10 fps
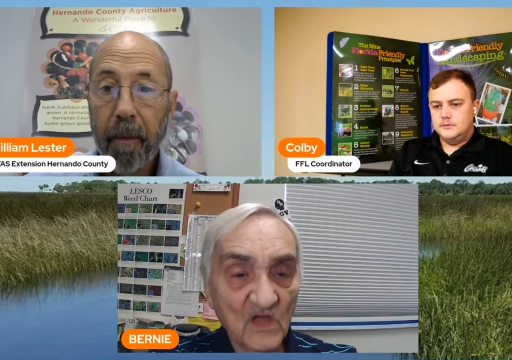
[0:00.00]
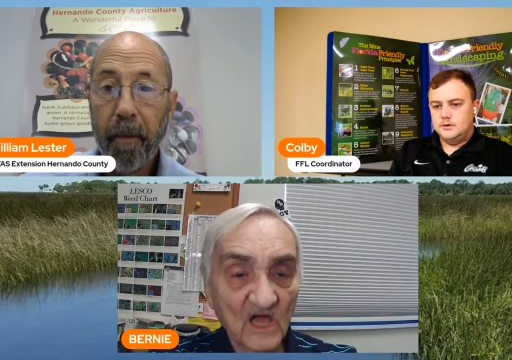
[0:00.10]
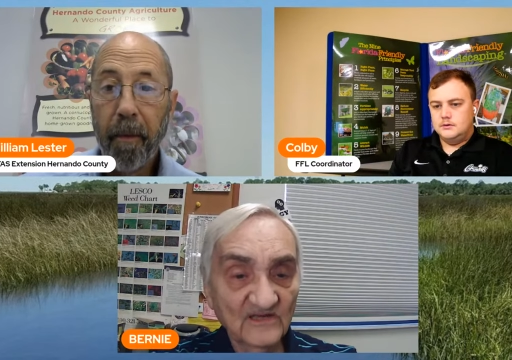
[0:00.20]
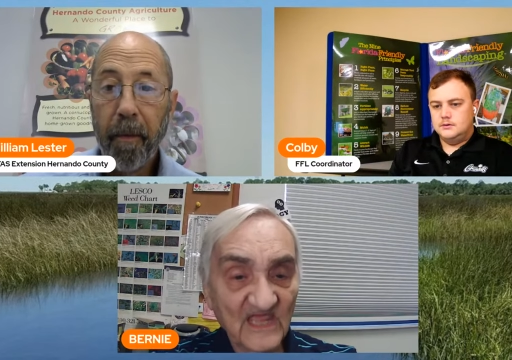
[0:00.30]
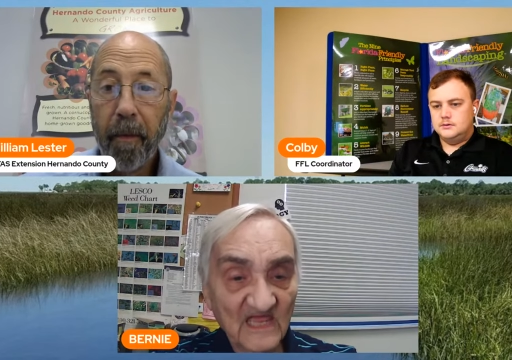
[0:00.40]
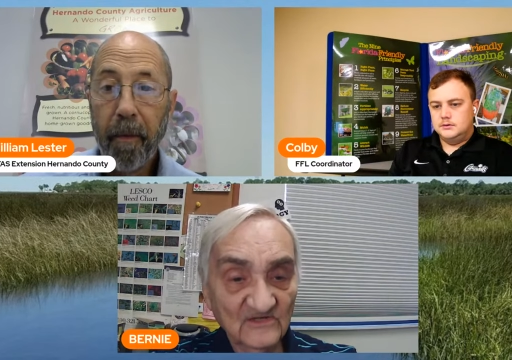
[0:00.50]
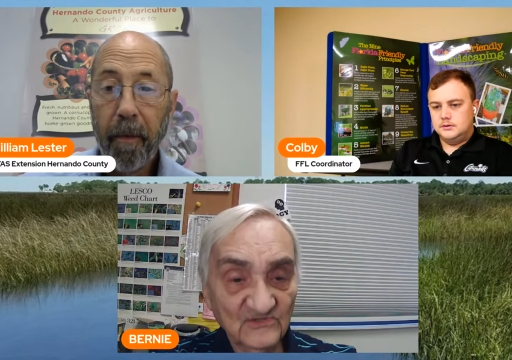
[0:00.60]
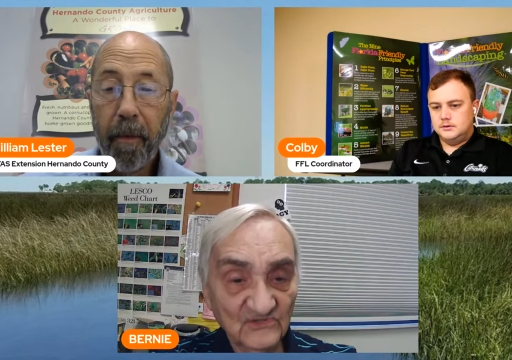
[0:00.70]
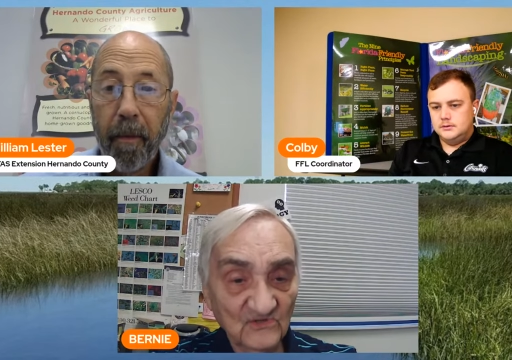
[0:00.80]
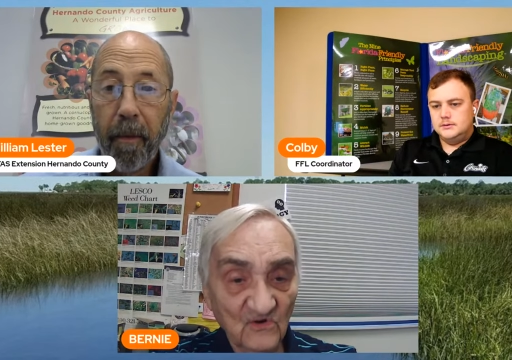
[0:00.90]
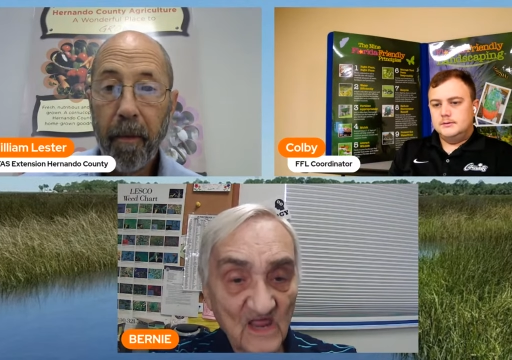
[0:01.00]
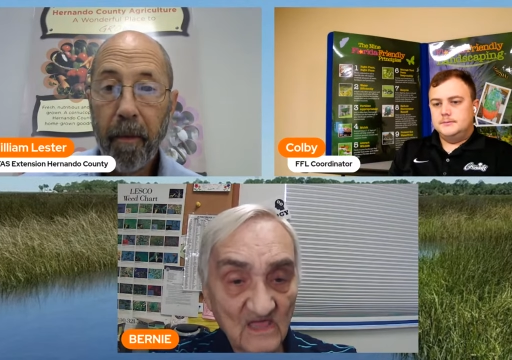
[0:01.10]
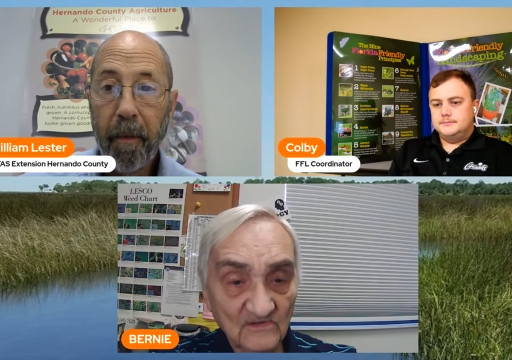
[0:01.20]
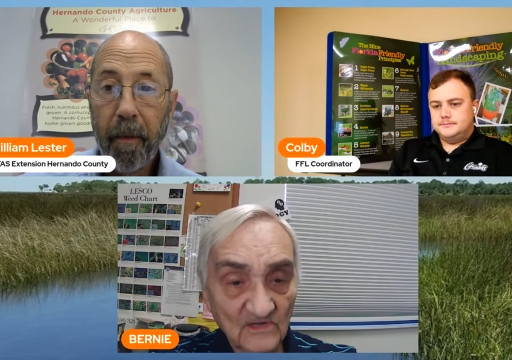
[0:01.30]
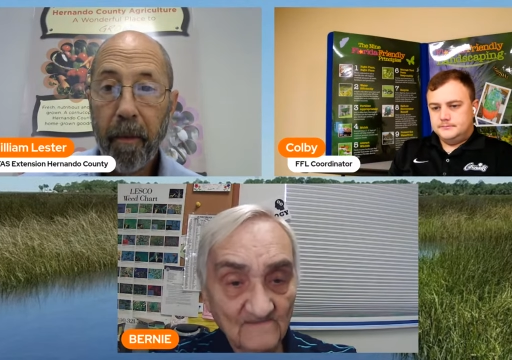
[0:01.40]
Speaker 1: contact to the
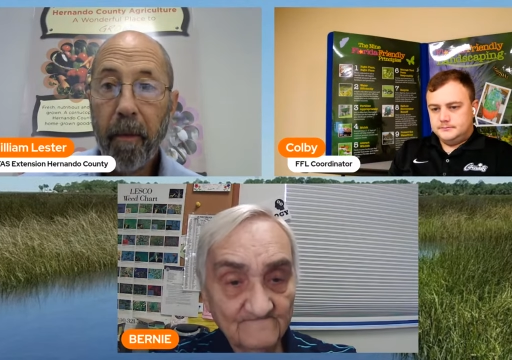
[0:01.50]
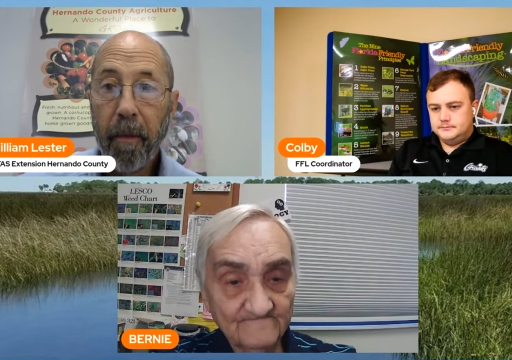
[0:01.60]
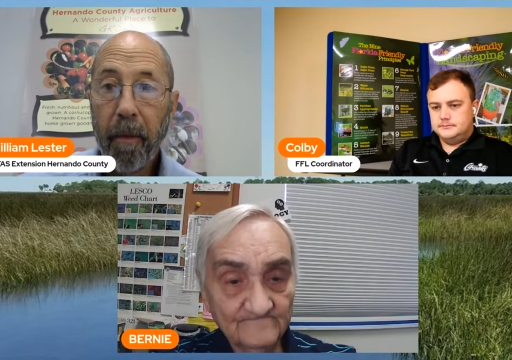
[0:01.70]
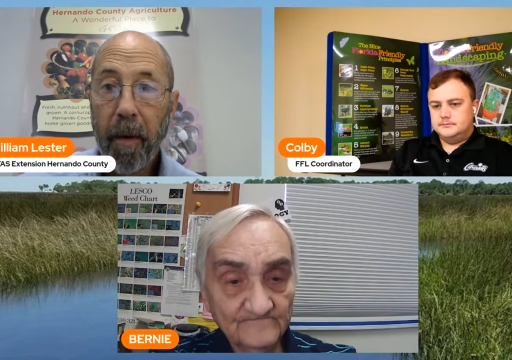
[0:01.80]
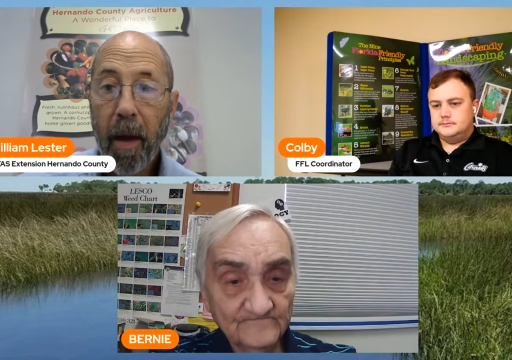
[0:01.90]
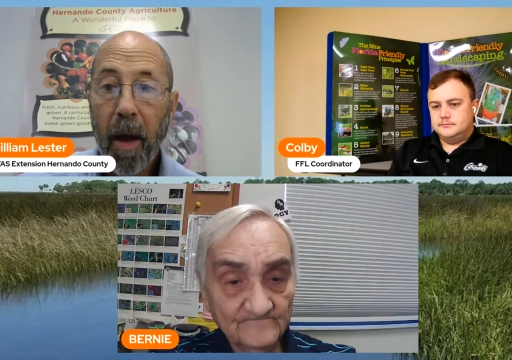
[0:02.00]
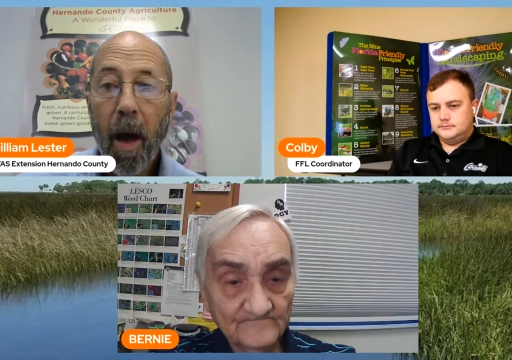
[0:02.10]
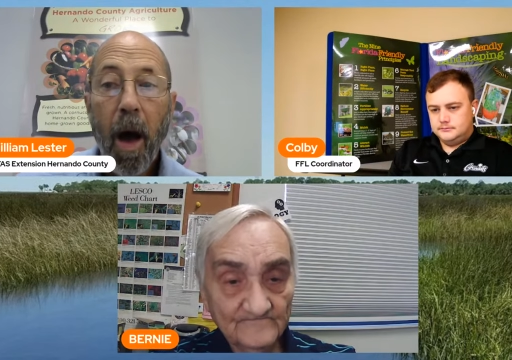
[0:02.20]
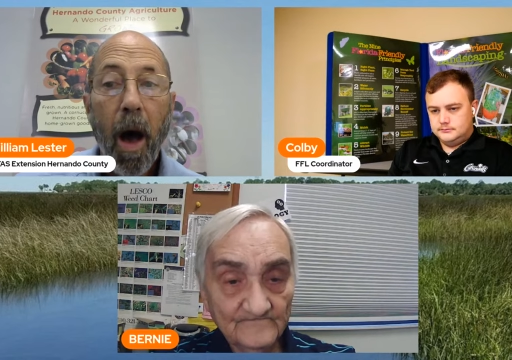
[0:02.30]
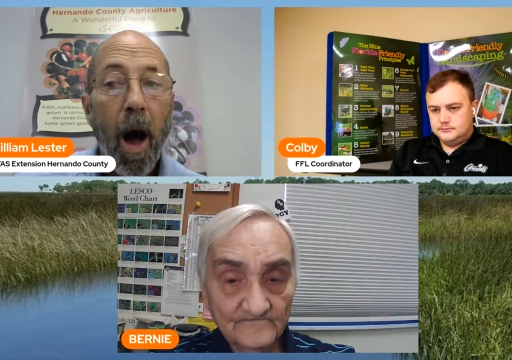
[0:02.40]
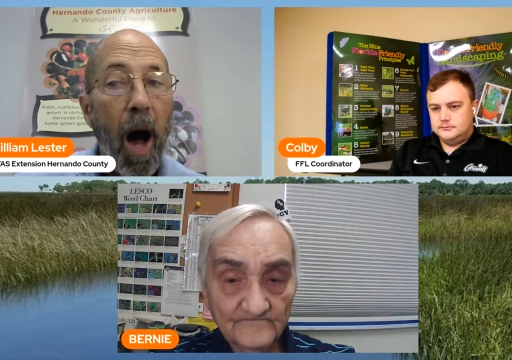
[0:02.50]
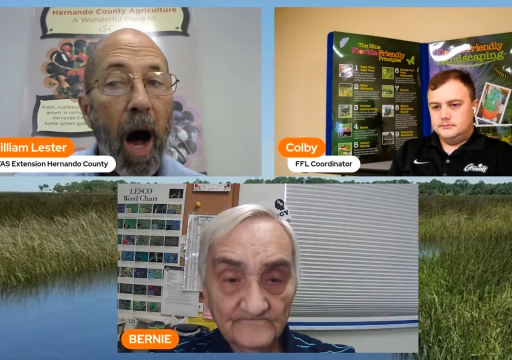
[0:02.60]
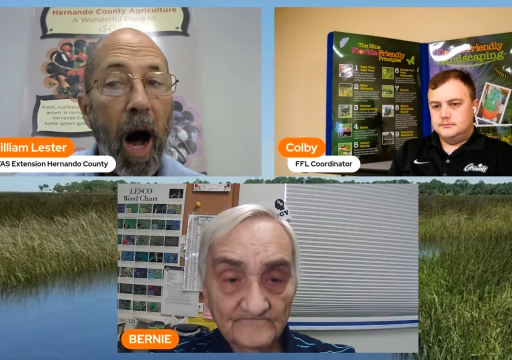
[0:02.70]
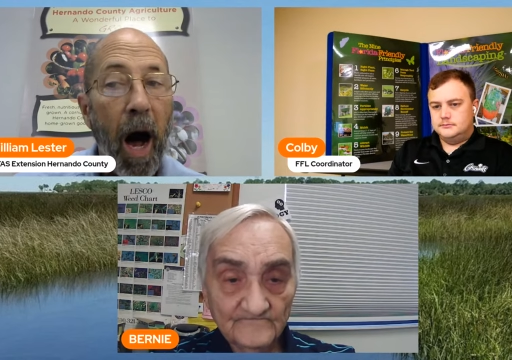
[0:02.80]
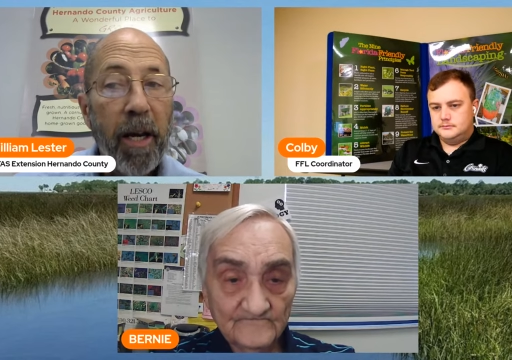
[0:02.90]
ground.
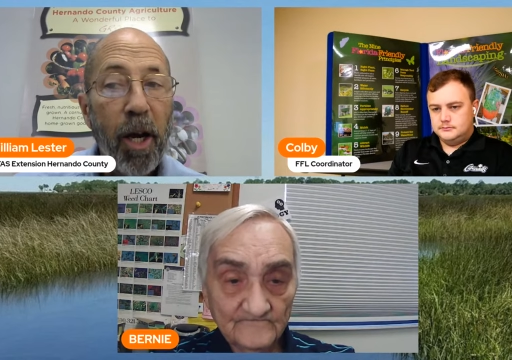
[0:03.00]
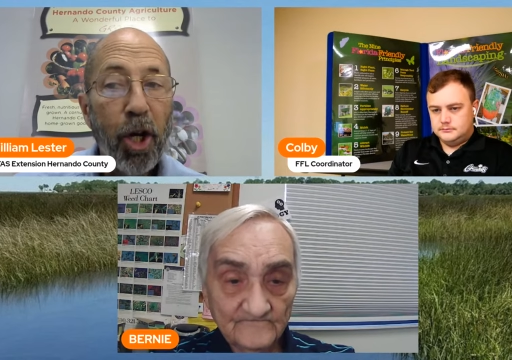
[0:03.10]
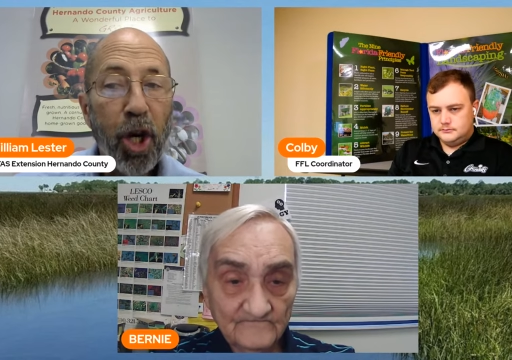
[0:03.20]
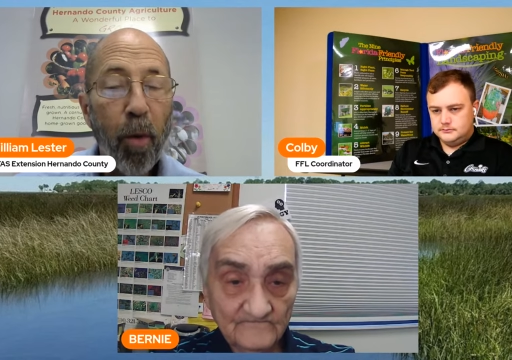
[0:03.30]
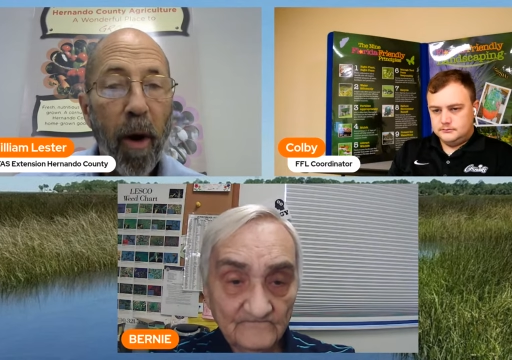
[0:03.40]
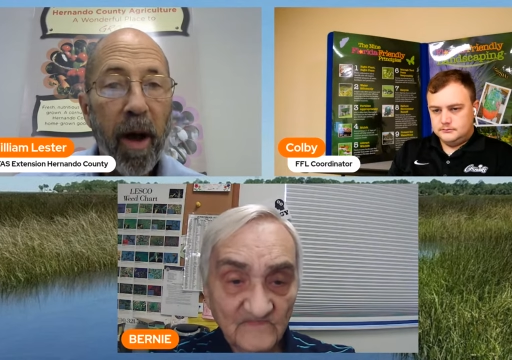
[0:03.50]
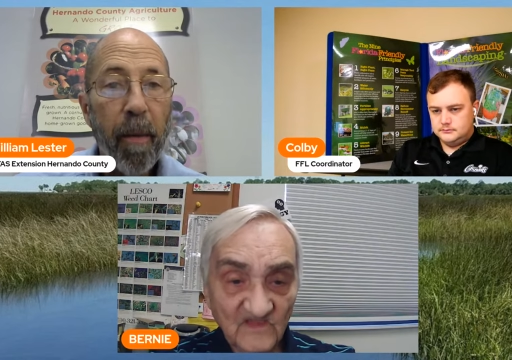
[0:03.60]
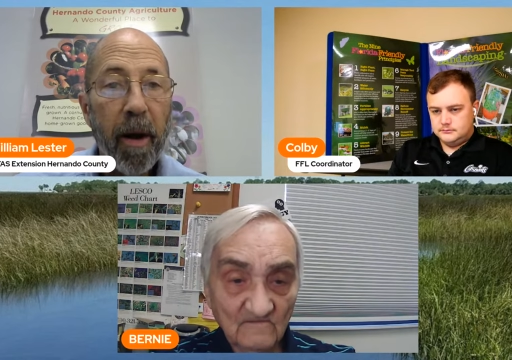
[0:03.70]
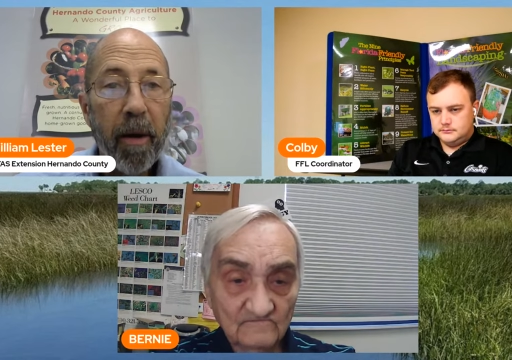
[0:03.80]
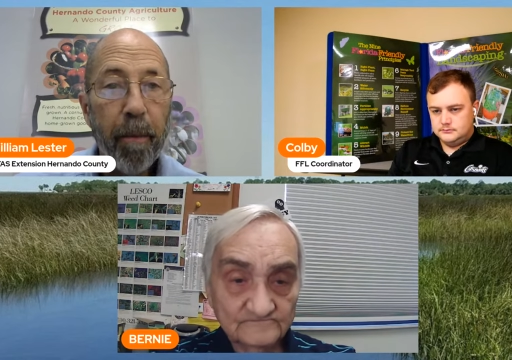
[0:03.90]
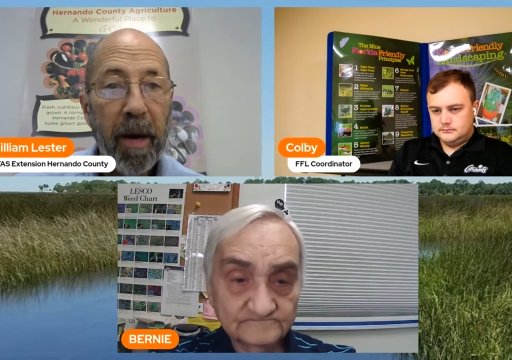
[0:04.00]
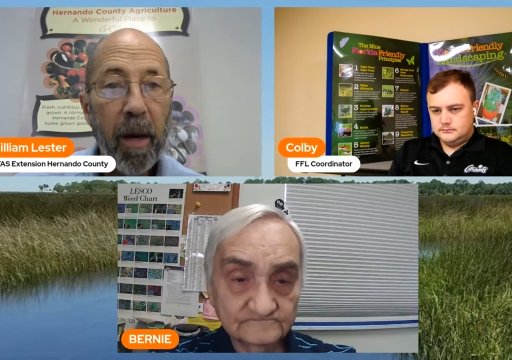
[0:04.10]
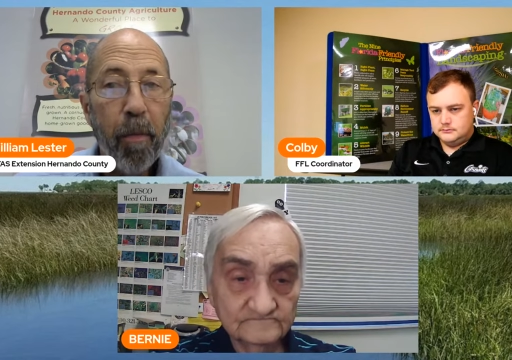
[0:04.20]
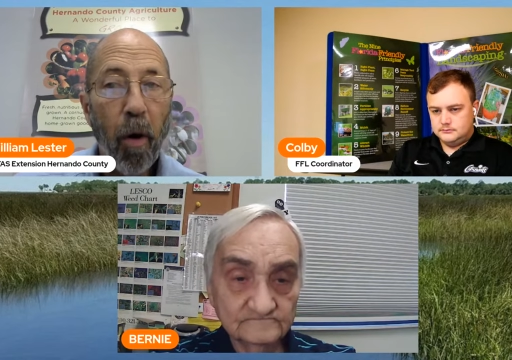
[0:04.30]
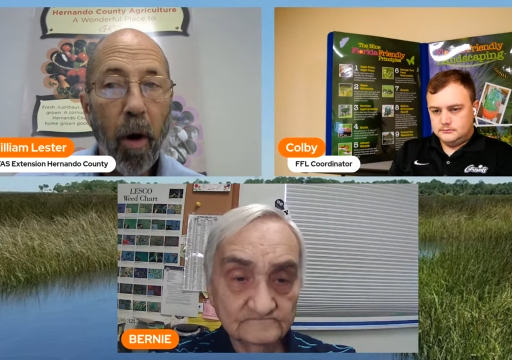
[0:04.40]
Speaker 2: I usually recommend
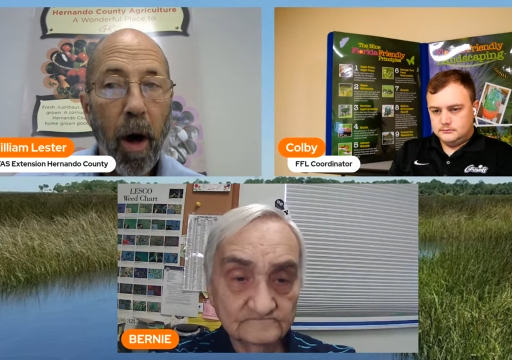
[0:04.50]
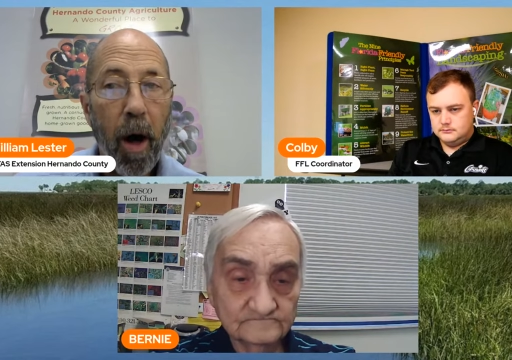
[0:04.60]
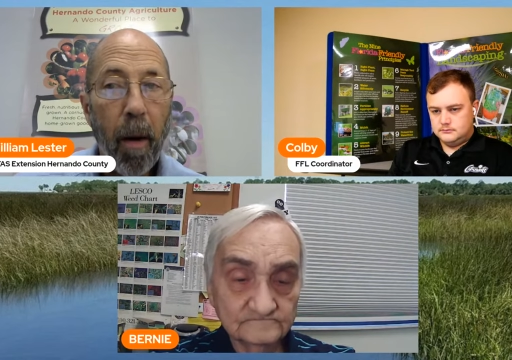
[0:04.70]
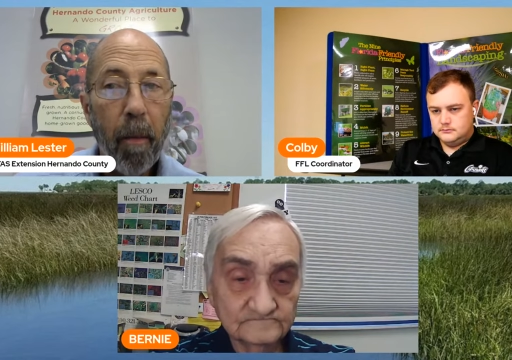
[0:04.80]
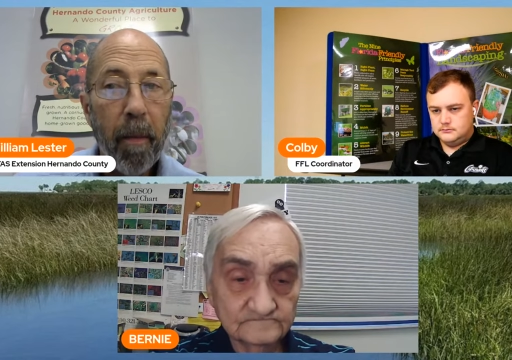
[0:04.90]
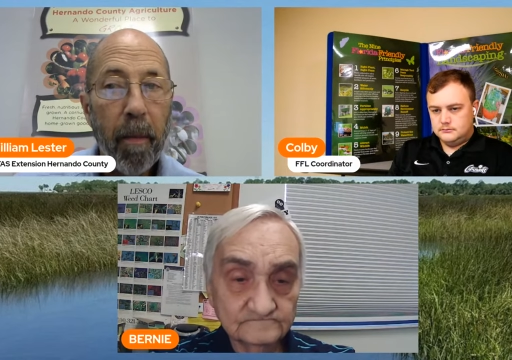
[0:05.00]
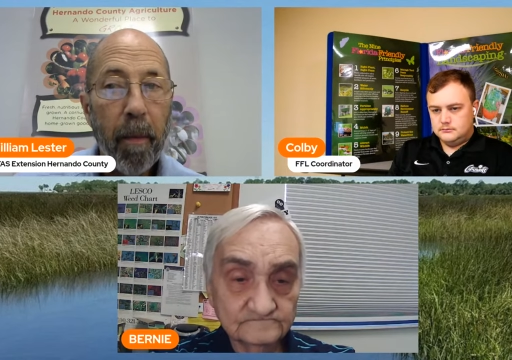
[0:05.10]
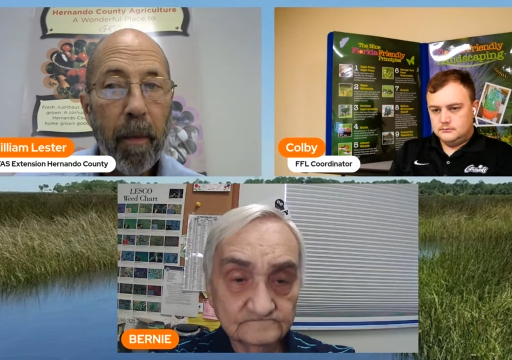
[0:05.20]
people, um,